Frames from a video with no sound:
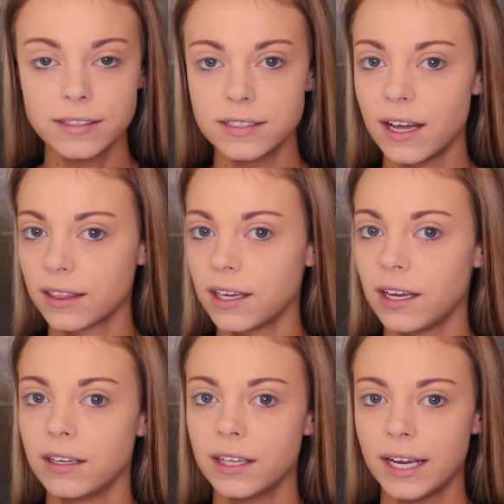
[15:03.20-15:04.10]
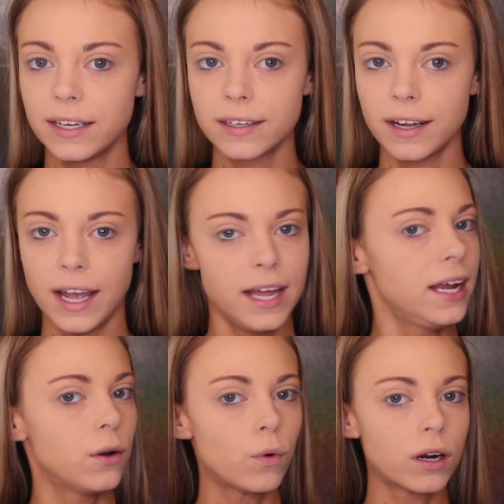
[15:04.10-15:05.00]
It's nothing like
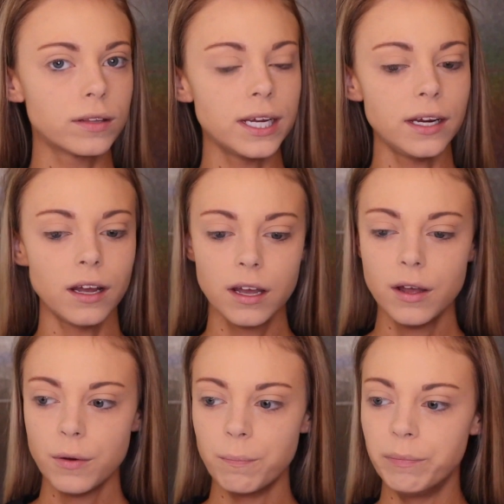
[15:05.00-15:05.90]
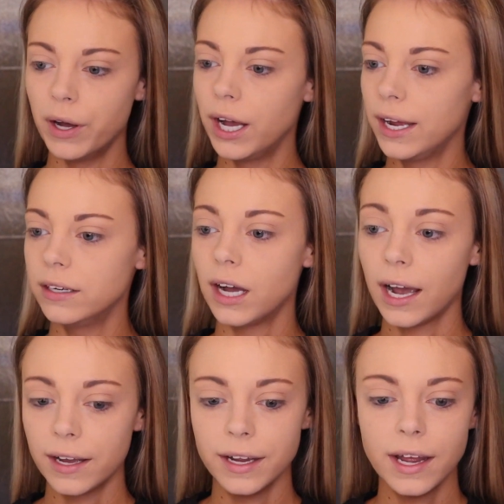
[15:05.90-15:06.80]
headache worthy, but
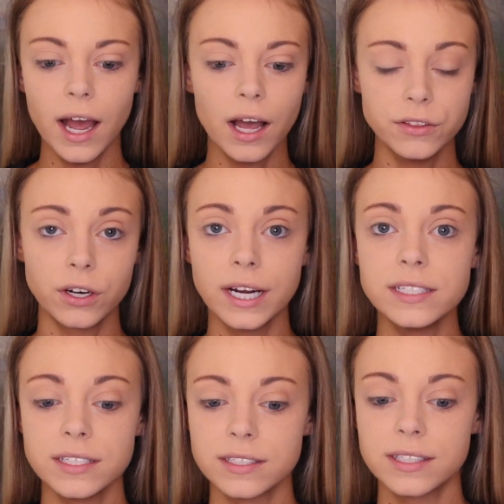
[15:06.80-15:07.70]
there is a